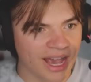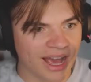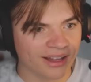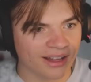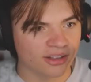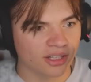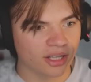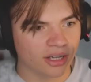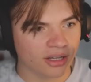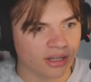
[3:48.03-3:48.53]

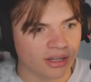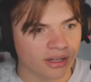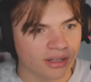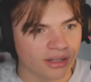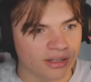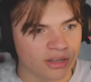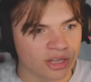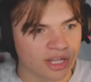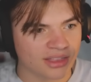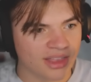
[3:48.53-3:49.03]
yeah, look,
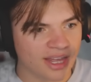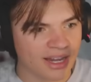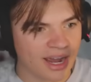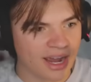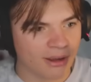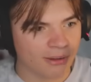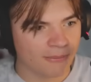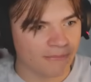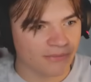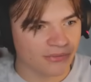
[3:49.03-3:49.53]
check that
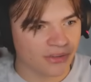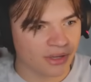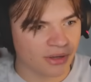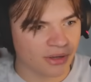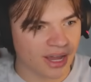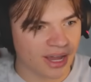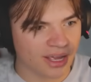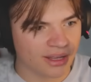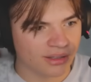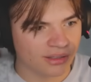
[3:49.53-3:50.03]
out.
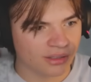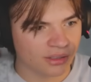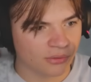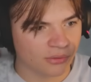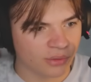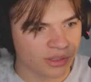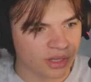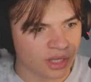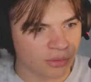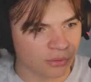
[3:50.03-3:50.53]
Okay, so
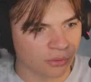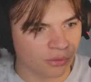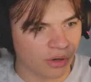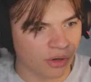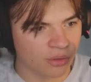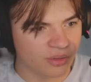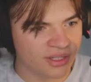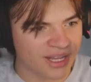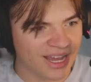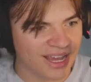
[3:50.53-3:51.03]
if we just
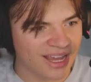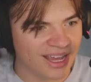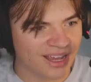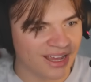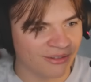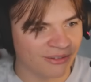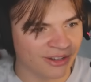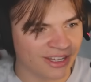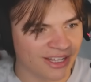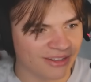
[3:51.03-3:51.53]
rotate,
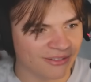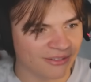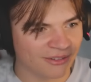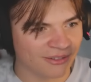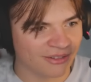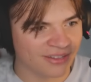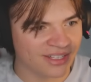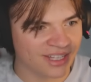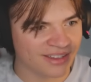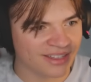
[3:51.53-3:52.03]
we can
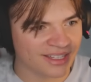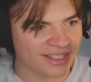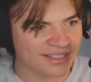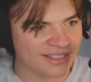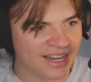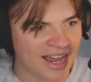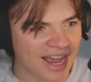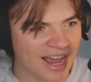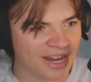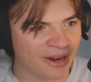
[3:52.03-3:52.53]
rotate the
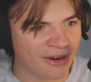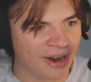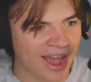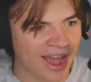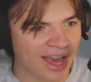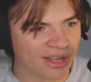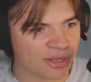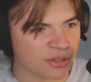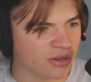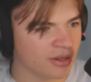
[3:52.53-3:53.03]
entire
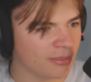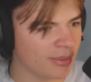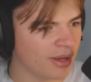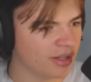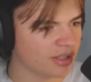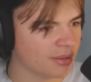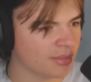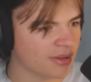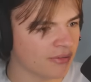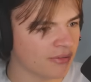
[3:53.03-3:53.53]
asteroid
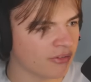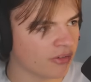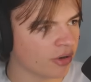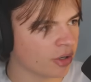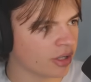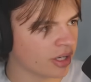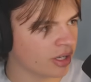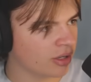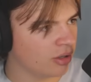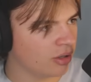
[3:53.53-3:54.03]
belt to be
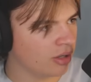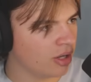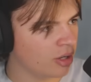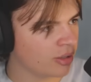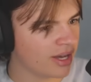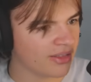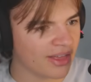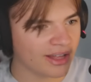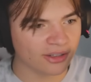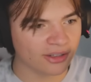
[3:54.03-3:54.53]
vertical.
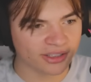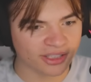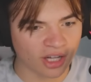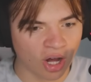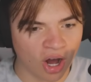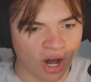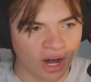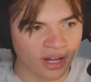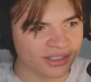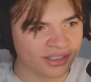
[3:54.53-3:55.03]
Okay, that looks
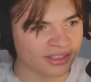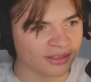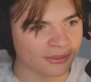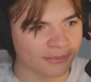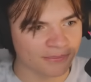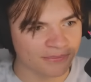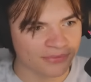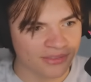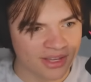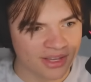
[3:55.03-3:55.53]

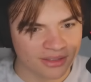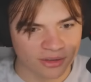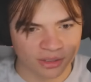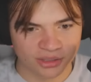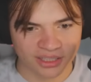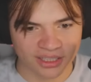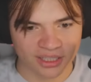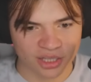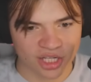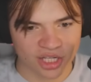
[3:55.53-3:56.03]
awesome.
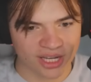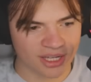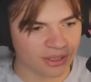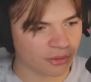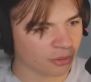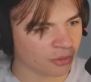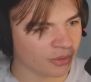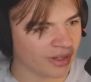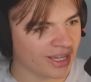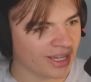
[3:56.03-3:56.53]
Looks like a
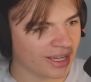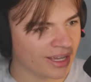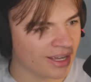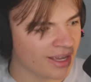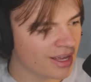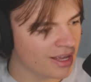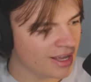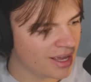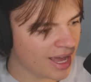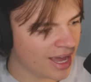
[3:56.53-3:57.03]
giant ring
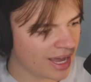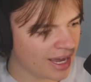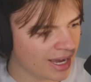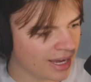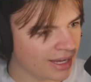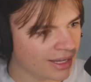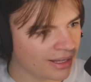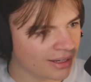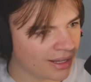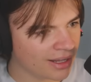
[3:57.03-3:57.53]

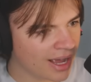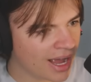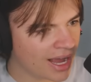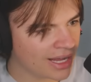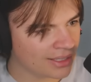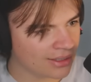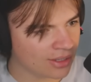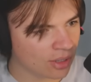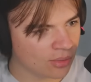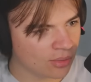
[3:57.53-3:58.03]
and
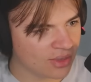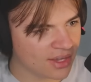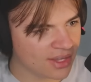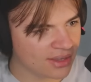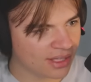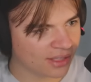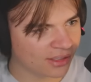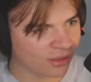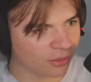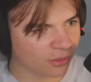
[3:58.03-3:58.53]
I don't
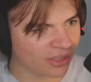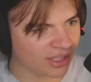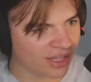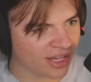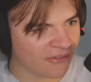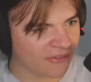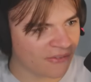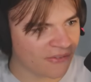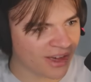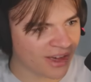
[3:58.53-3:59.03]
think this will
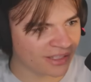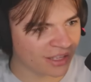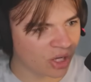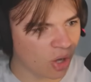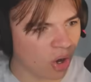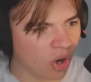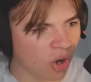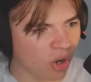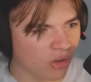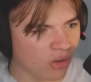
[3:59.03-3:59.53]
really affect
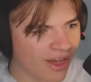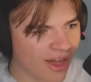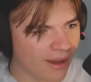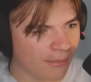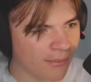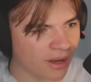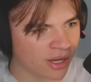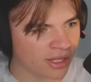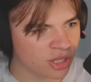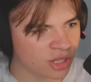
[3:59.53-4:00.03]
all
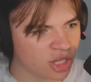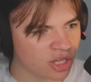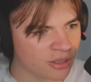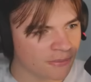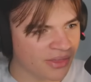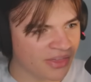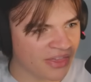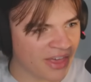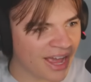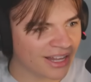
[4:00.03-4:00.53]
that much,
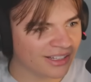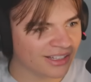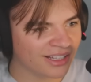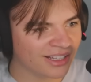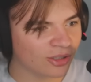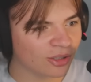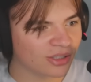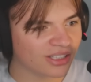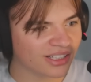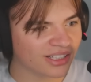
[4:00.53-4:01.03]
but that
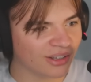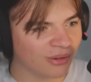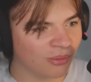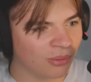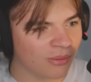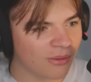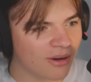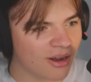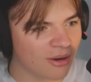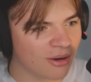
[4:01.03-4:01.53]
it looks like,
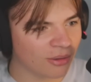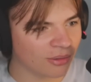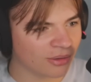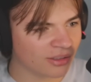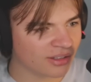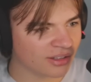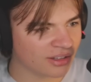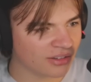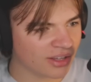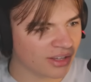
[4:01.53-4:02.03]

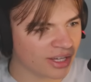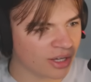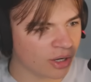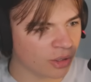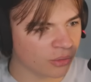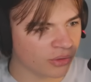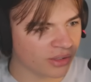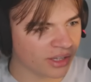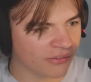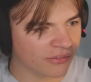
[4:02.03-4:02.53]
whoa, you like
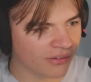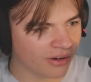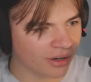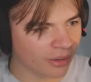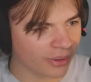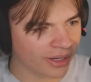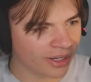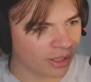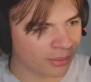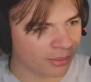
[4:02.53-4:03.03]
go really far
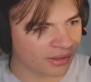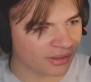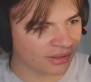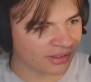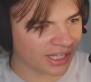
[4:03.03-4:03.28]
away. It almost